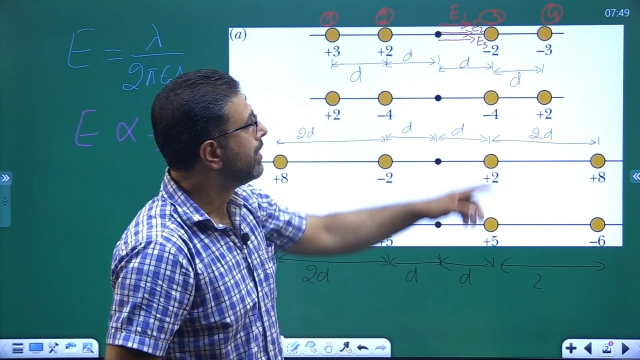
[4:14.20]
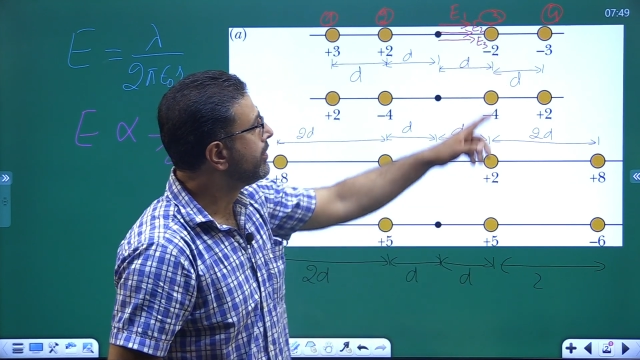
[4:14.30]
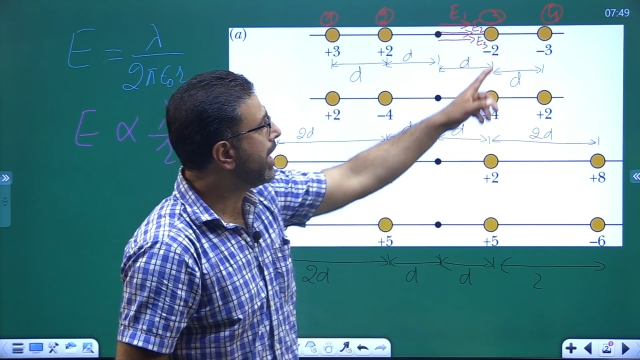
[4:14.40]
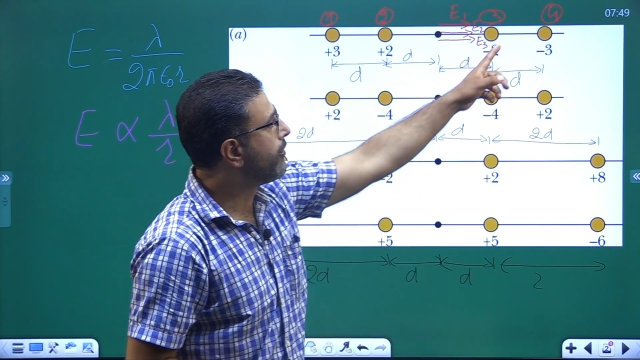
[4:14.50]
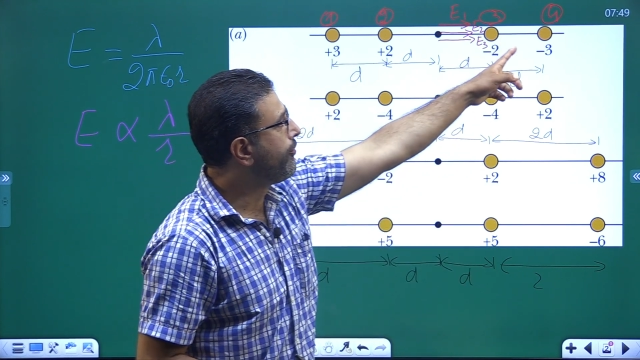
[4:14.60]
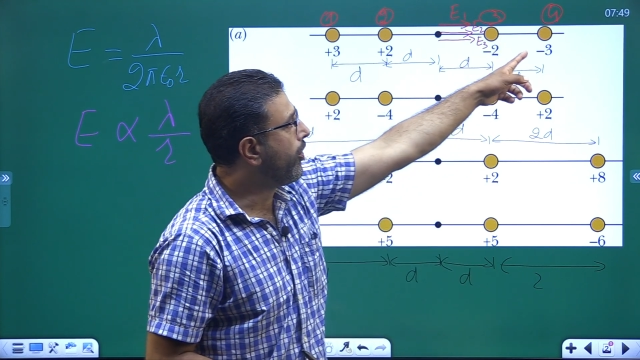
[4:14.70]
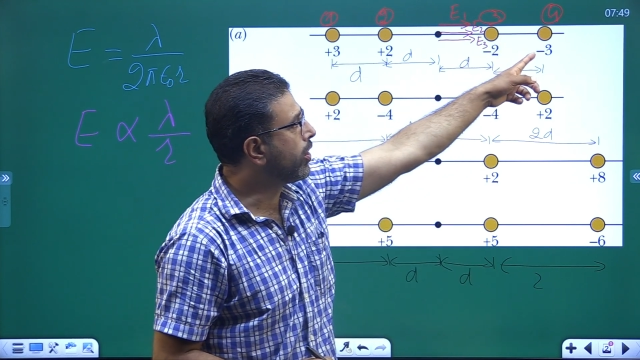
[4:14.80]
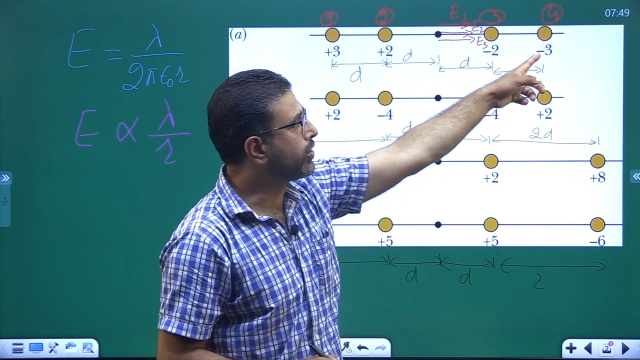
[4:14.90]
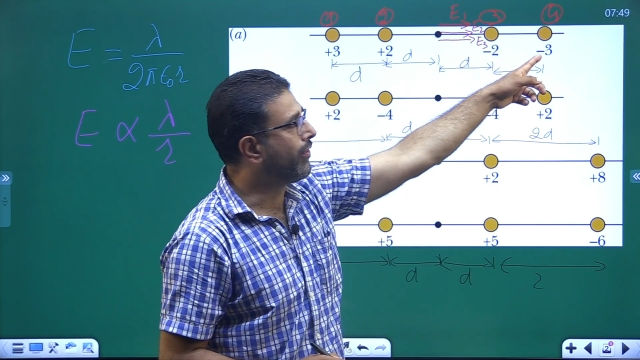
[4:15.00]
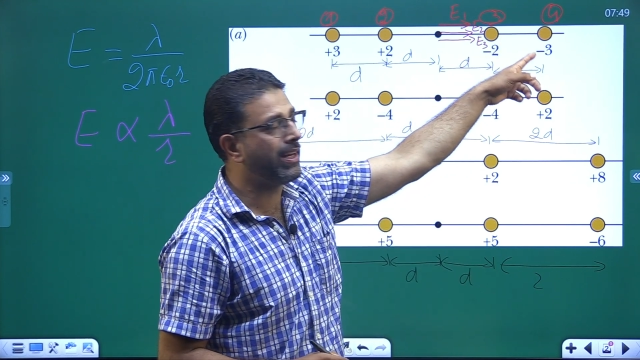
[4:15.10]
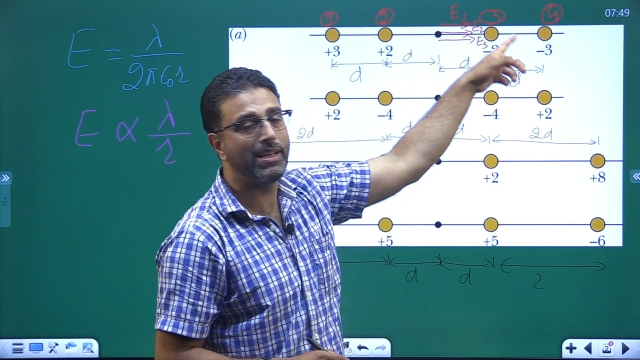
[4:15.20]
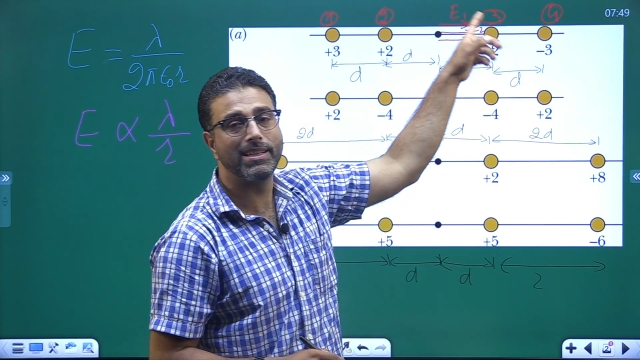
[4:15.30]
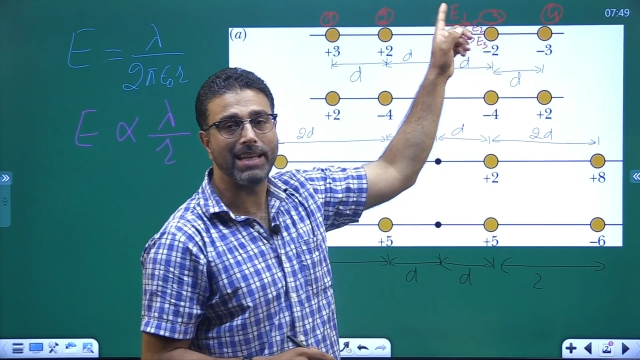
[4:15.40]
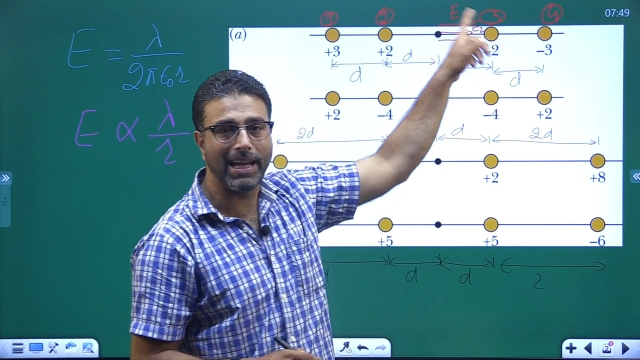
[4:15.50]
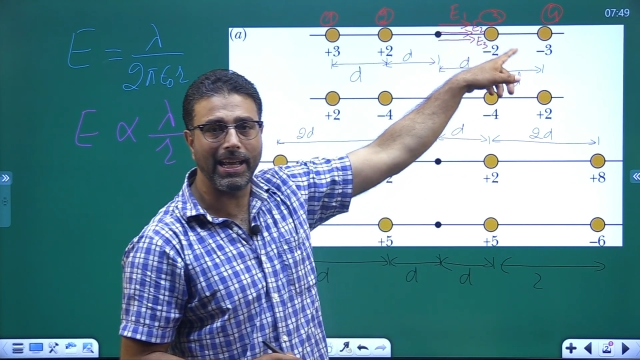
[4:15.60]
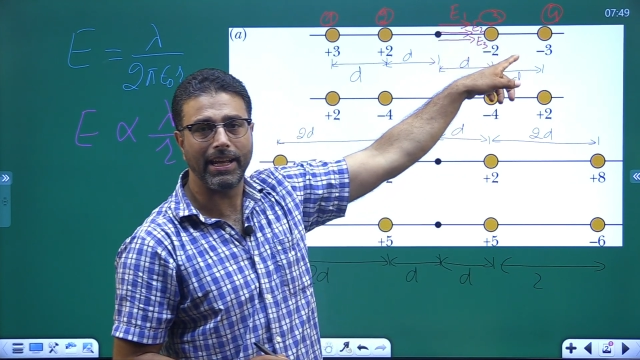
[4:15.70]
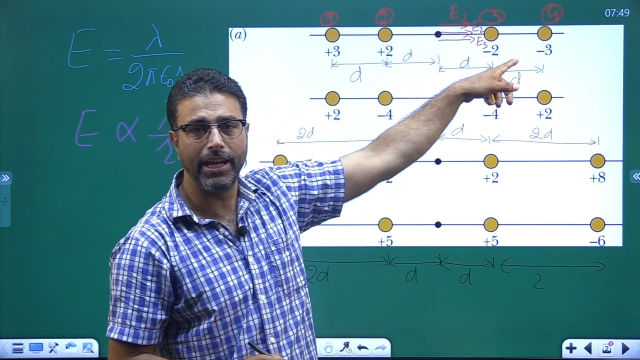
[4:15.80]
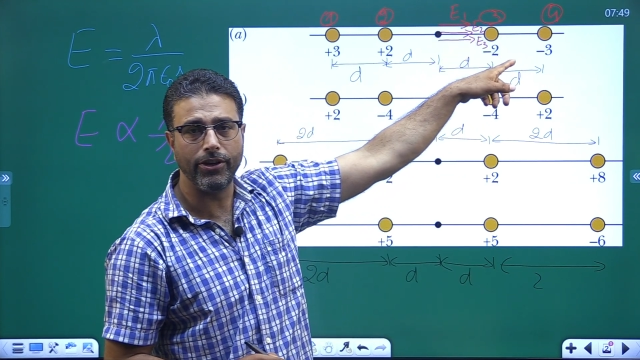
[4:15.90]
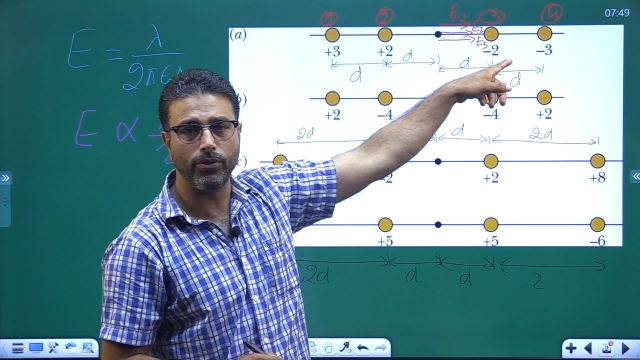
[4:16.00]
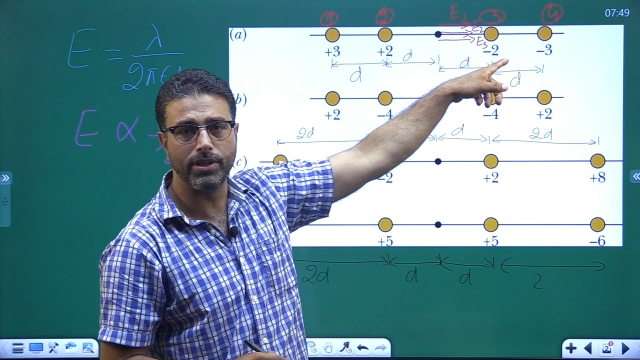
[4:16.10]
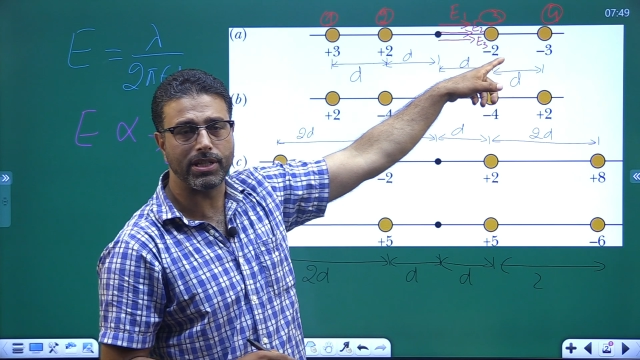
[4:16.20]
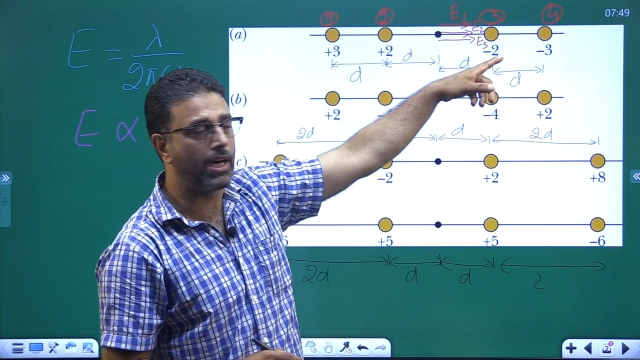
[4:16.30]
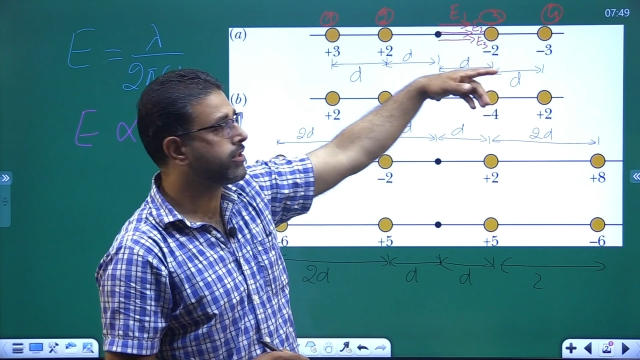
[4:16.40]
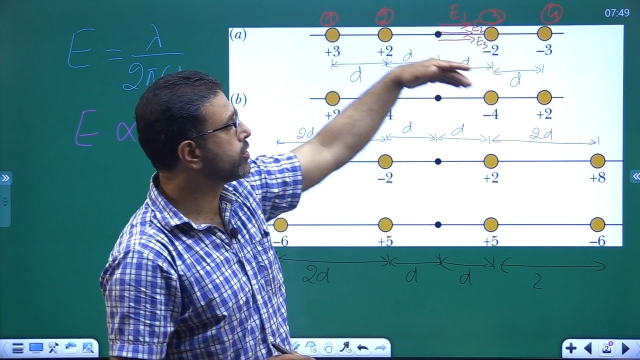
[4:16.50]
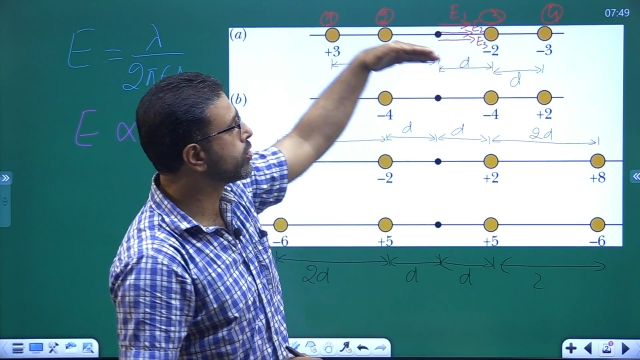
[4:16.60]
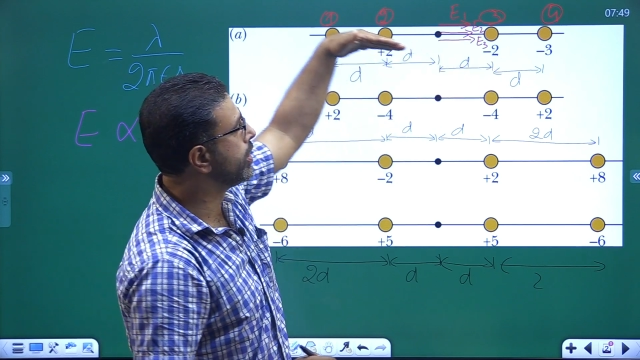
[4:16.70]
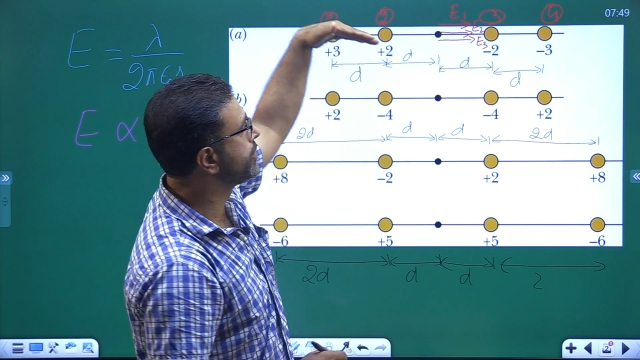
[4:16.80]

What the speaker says: Then fourth one is again negatively charged, so